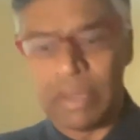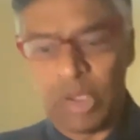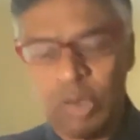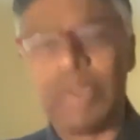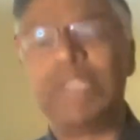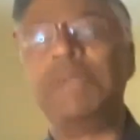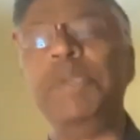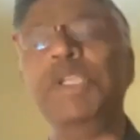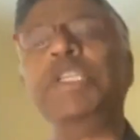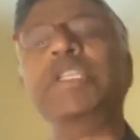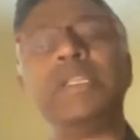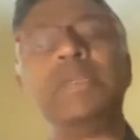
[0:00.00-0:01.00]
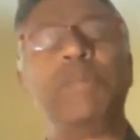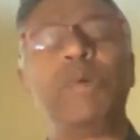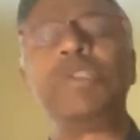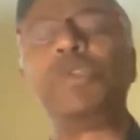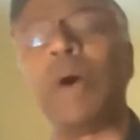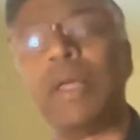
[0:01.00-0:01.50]
human species, as
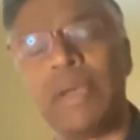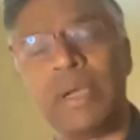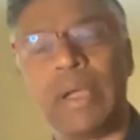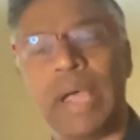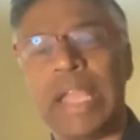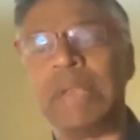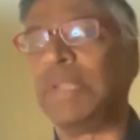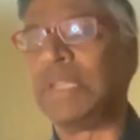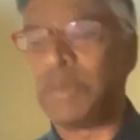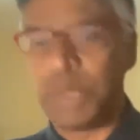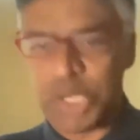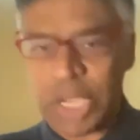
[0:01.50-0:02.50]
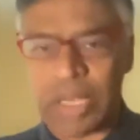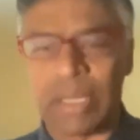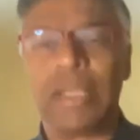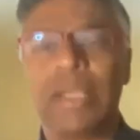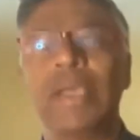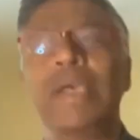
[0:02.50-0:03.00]
opposed to other animals which
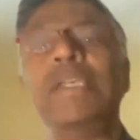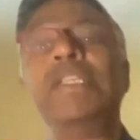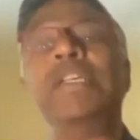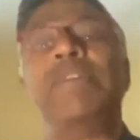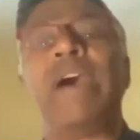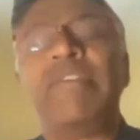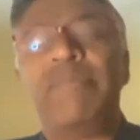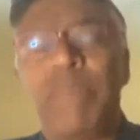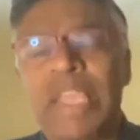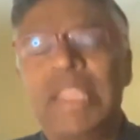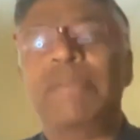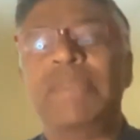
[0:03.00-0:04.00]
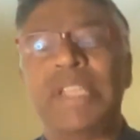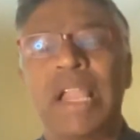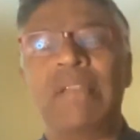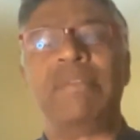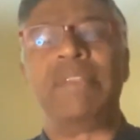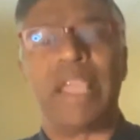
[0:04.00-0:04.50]
can survive by
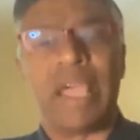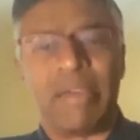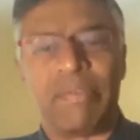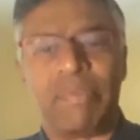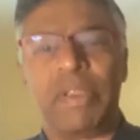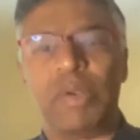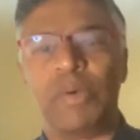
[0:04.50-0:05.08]
themselves. They have,